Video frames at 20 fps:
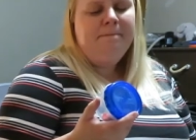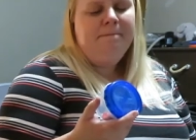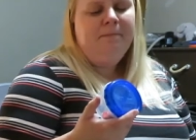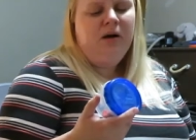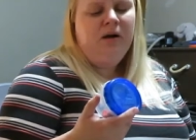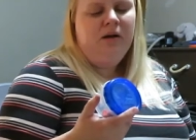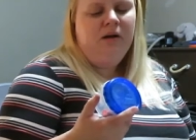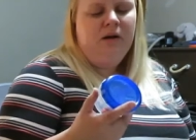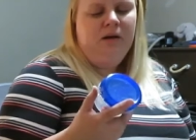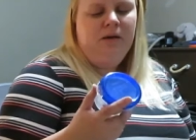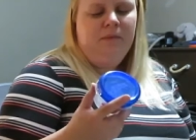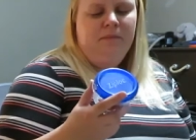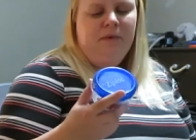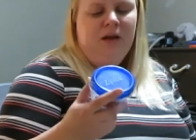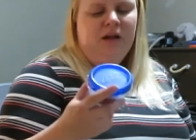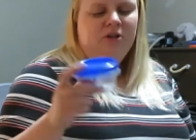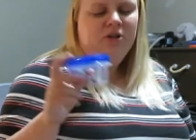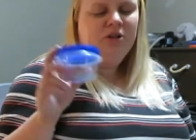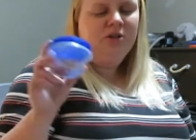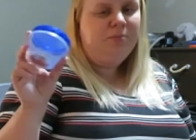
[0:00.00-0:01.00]
But um,
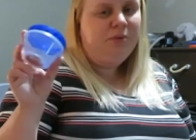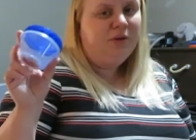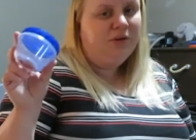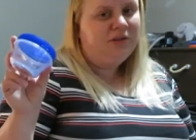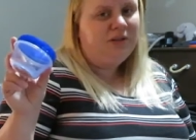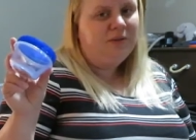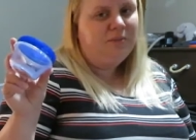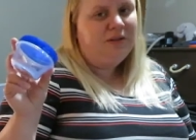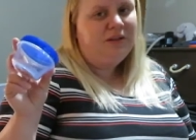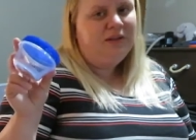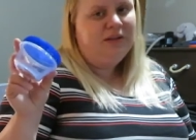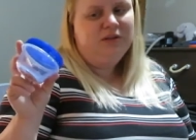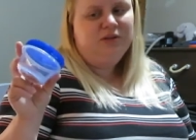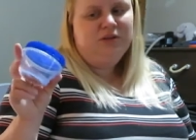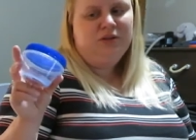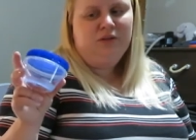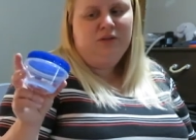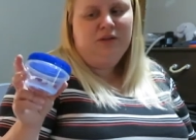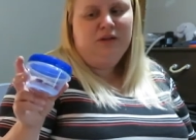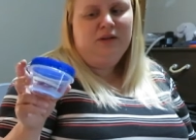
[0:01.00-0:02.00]
I just put some in there
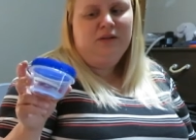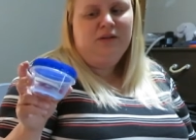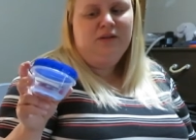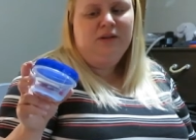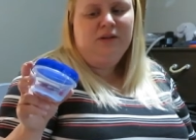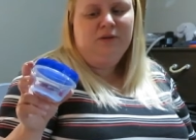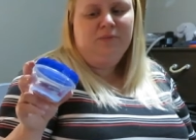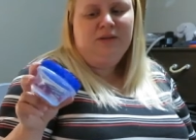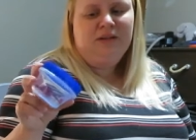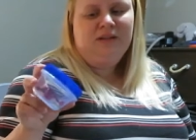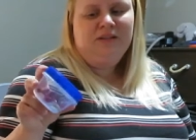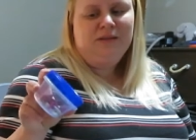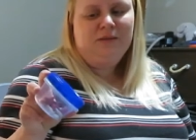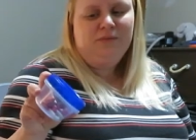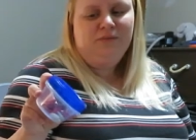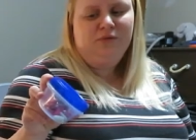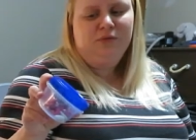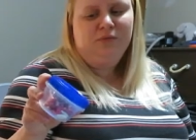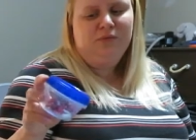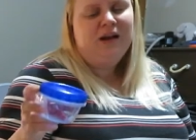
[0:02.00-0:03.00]
so that there be
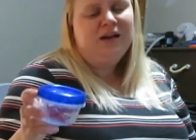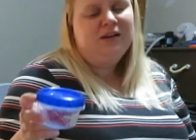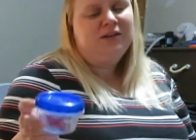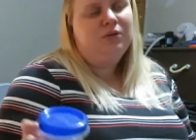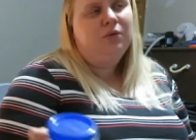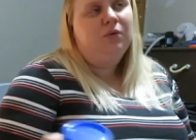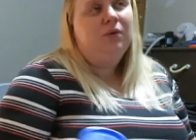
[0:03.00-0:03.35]
some for Rex.